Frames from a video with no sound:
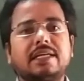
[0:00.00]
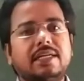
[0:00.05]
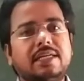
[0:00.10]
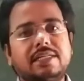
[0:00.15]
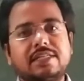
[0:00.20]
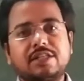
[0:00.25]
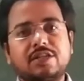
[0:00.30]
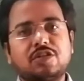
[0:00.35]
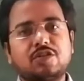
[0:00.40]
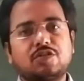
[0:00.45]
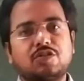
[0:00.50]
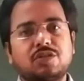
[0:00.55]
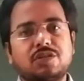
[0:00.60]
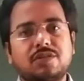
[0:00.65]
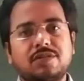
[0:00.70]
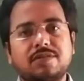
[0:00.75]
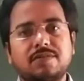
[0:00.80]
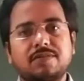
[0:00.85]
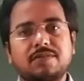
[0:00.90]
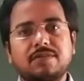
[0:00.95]
heat energy,
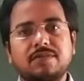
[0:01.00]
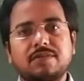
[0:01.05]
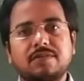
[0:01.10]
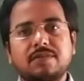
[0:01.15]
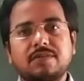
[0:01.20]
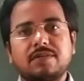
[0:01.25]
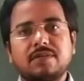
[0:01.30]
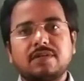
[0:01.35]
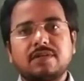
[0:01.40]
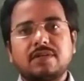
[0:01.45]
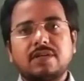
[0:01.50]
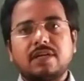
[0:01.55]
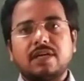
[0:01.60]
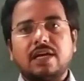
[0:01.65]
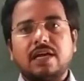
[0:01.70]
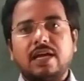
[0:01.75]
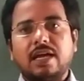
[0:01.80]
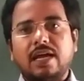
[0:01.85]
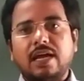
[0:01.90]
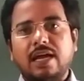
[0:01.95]

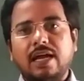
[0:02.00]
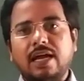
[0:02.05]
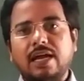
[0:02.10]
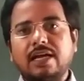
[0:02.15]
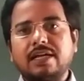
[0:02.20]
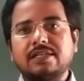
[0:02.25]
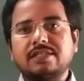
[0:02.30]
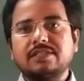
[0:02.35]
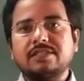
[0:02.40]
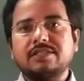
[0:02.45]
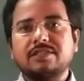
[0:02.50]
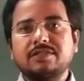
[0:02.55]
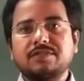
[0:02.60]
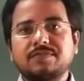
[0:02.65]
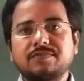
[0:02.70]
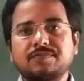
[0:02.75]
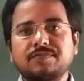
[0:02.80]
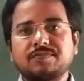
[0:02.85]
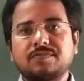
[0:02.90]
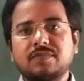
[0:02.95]
and
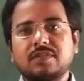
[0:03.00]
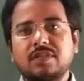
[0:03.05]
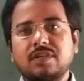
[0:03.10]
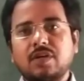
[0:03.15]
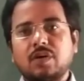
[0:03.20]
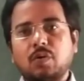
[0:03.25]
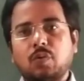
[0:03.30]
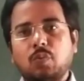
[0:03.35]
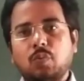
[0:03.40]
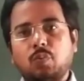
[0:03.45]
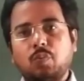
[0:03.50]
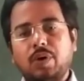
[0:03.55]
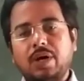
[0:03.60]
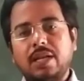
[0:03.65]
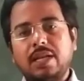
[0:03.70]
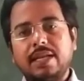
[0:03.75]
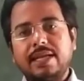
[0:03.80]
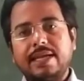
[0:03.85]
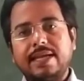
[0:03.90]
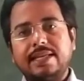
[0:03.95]

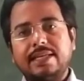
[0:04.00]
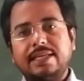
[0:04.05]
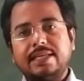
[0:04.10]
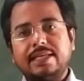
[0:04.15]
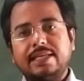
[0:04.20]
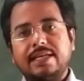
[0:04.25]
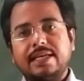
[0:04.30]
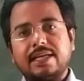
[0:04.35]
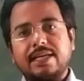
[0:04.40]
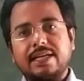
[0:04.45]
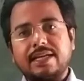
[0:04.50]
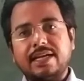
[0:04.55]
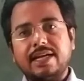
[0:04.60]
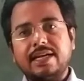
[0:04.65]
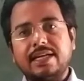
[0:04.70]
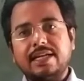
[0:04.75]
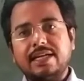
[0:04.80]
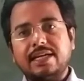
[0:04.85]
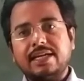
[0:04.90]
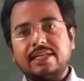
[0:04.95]
when any
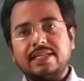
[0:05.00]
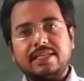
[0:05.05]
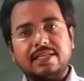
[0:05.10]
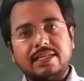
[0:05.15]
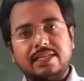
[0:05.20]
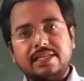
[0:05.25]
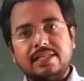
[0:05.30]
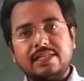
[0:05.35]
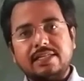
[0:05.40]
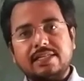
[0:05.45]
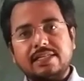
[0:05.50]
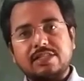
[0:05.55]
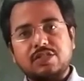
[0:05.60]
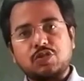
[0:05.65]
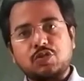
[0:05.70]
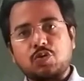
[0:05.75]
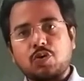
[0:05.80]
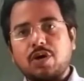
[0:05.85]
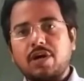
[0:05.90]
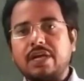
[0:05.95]
radiant heat
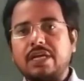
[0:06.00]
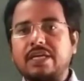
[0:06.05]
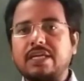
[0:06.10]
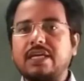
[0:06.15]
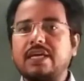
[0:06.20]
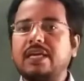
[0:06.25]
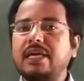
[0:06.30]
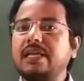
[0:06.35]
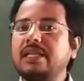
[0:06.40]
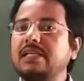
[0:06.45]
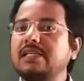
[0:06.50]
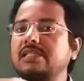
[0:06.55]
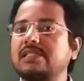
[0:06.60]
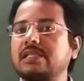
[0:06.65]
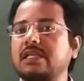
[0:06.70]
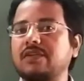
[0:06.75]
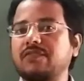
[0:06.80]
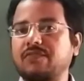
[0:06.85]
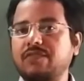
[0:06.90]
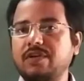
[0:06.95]
strike any
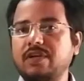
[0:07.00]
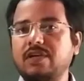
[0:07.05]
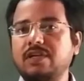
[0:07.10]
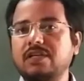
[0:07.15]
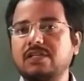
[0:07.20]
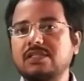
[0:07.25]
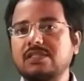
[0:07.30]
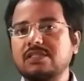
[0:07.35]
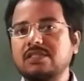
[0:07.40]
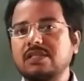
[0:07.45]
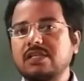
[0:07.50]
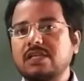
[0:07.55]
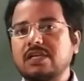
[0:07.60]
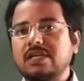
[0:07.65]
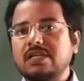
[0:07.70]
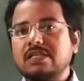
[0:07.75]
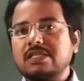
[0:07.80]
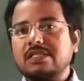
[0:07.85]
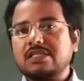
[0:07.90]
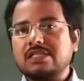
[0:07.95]
surface,
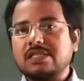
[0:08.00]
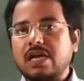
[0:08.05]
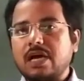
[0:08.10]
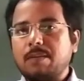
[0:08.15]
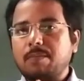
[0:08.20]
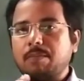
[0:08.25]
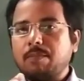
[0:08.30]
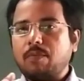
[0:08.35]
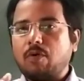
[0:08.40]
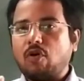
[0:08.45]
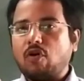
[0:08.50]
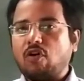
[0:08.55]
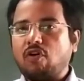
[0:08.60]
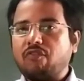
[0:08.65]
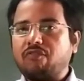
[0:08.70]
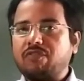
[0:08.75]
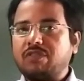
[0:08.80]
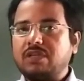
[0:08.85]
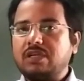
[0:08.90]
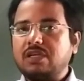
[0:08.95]
some
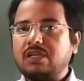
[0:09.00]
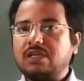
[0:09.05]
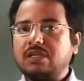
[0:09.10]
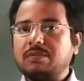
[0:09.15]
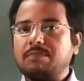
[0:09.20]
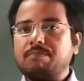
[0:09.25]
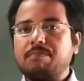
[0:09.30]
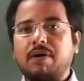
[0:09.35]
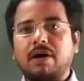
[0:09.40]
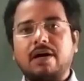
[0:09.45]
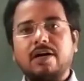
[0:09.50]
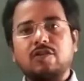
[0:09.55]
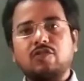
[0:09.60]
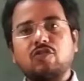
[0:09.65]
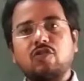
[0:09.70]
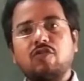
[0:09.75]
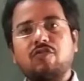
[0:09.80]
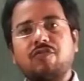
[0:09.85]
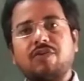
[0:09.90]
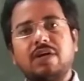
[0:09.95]
of the part
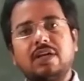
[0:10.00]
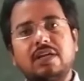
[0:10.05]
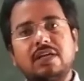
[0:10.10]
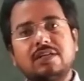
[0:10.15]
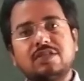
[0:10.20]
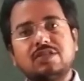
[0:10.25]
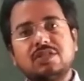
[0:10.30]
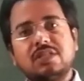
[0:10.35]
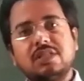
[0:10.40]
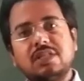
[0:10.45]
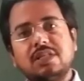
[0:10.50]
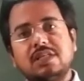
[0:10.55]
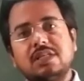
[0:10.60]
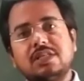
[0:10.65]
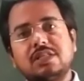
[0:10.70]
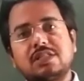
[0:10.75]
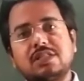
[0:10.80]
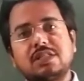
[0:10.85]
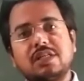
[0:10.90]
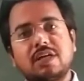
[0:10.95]
of energy
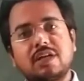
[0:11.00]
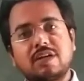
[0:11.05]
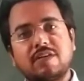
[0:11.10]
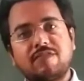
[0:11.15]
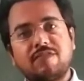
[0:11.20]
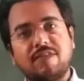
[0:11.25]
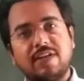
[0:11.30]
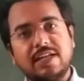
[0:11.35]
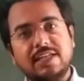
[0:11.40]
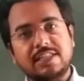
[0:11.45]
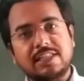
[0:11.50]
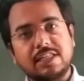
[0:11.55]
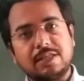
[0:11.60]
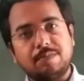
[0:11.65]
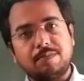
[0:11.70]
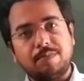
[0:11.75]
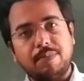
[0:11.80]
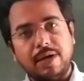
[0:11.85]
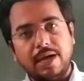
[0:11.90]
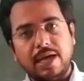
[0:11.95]
is
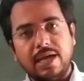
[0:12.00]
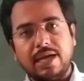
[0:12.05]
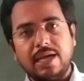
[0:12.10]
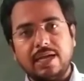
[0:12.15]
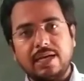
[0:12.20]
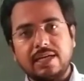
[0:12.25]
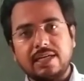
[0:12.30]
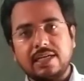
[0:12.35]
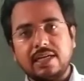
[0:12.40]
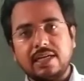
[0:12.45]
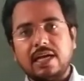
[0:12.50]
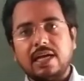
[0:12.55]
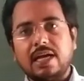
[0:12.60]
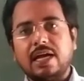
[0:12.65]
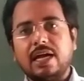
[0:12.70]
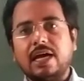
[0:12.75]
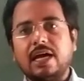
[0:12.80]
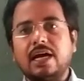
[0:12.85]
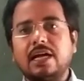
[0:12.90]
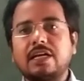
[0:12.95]
reflected back
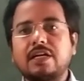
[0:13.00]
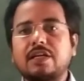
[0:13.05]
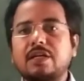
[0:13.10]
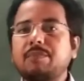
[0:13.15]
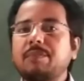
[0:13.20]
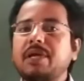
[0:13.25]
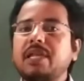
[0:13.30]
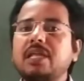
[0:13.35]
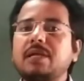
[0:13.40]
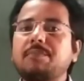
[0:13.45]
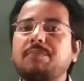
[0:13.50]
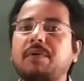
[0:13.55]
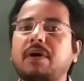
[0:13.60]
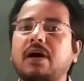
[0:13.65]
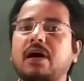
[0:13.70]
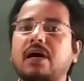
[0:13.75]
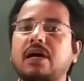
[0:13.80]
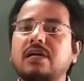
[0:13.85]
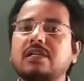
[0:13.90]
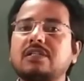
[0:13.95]
and remaining
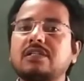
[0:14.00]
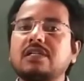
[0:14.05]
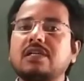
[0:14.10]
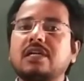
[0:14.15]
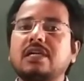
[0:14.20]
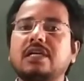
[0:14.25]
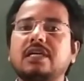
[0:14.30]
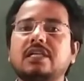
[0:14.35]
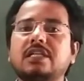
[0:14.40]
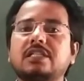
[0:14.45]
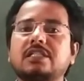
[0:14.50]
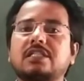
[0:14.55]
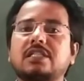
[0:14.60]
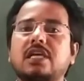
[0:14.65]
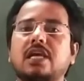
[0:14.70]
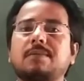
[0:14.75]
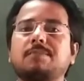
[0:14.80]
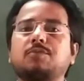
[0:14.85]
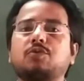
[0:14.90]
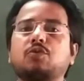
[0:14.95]
part is
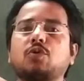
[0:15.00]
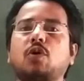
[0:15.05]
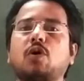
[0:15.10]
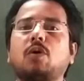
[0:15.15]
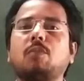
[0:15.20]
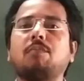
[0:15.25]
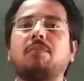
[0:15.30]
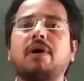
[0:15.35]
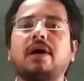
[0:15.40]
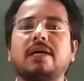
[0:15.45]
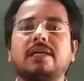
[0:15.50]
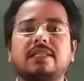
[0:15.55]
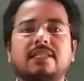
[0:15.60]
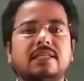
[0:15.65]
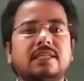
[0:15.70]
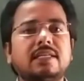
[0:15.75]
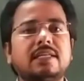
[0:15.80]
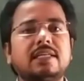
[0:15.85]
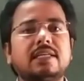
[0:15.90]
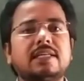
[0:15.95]
absorbed by
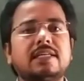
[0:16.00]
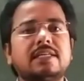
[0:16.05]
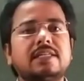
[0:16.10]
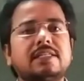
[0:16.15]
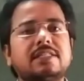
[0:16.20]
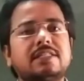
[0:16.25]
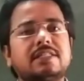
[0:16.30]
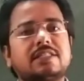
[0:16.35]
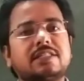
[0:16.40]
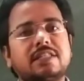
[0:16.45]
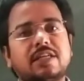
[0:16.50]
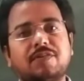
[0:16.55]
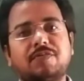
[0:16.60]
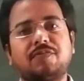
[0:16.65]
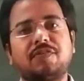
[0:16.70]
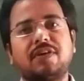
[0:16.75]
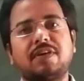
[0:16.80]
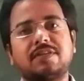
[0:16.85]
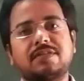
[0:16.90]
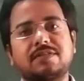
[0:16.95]
the
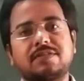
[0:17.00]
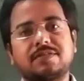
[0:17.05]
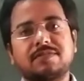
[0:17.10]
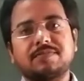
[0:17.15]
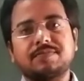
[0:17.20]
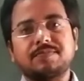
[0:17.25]
surface.